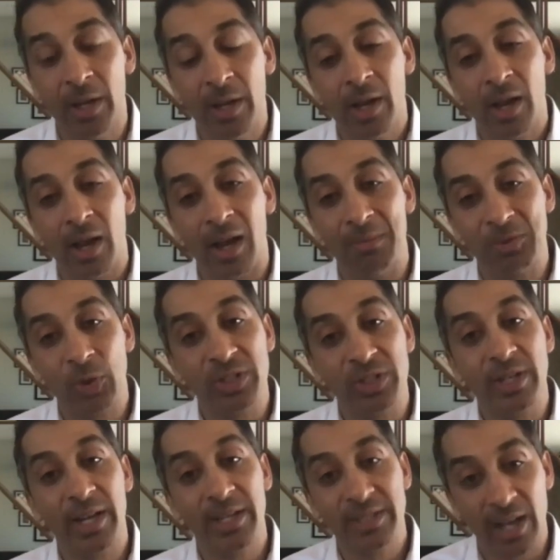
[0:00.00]
Um, so it's
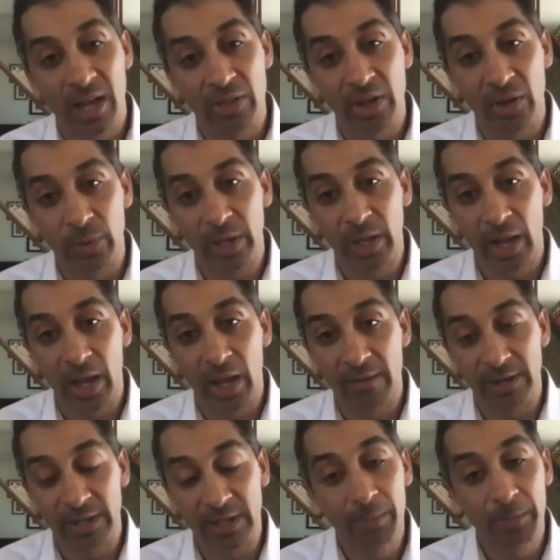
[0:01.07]
nice now that we have
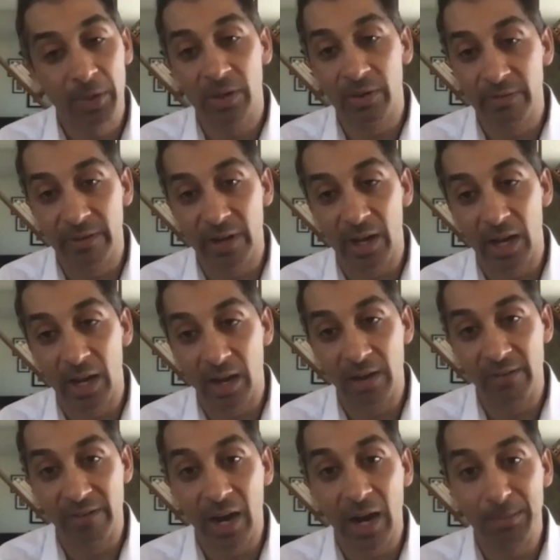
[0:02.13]
a couple of, uh,
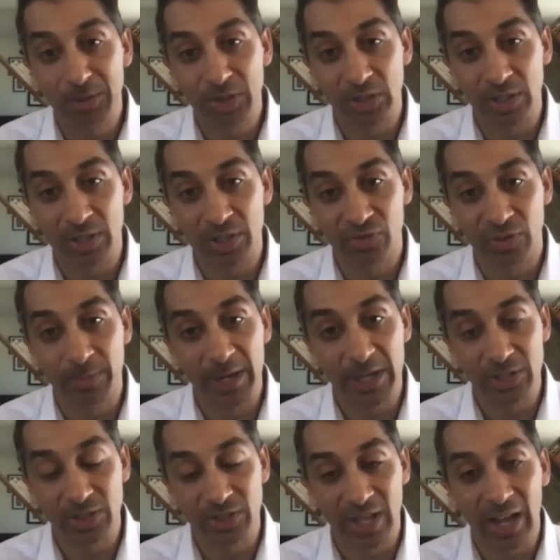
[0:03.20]
of options for
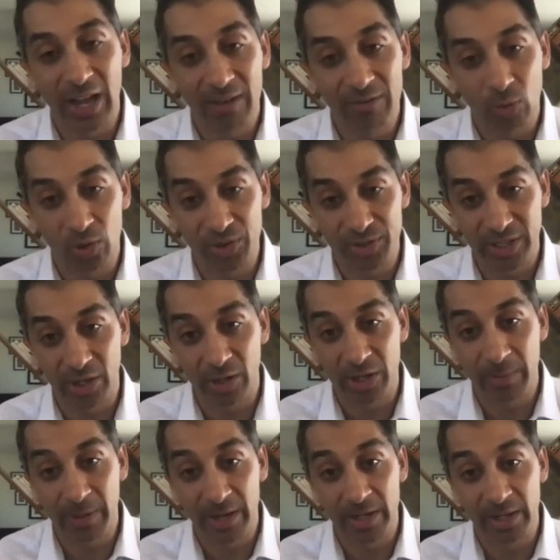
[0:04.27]
patients that have oral steroid
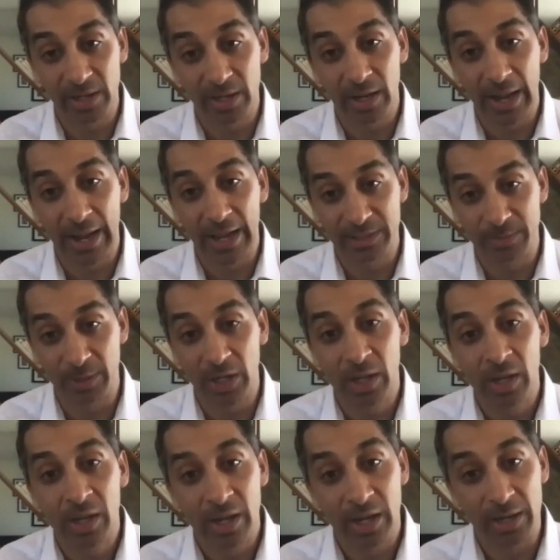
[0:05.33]
dependent asthma.
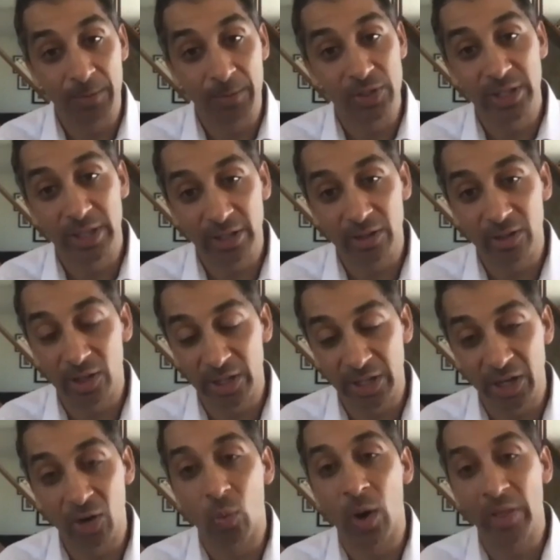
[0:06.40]
And in particular, you
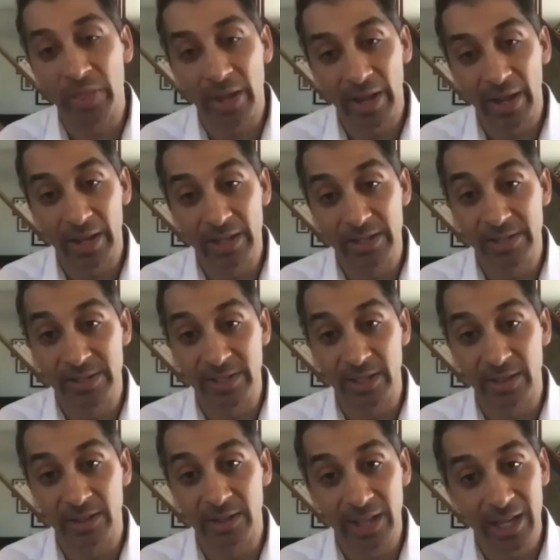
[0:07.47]
know, one that is
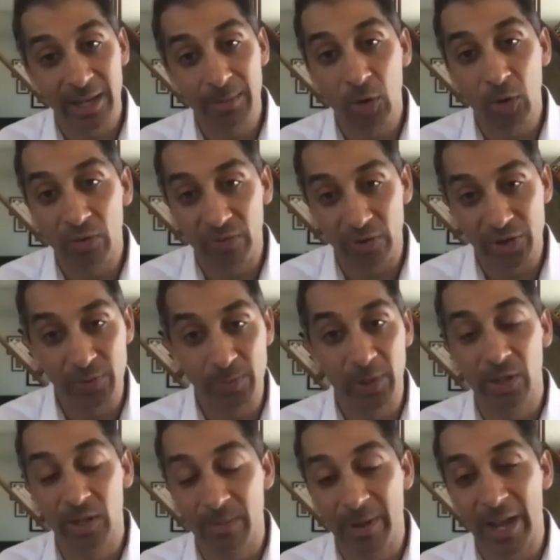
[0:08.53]
in the label for
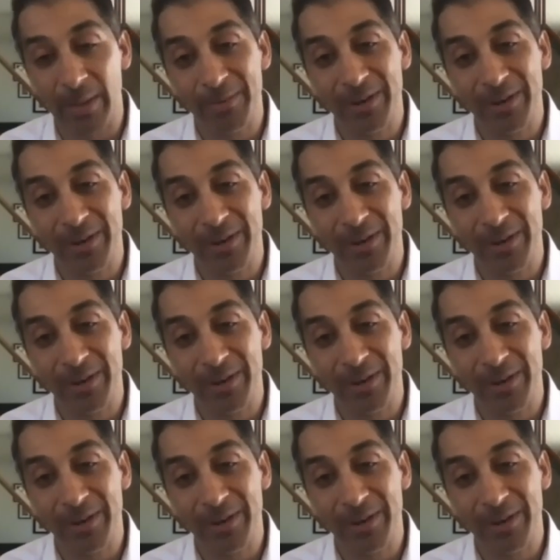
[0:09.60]
dupilumab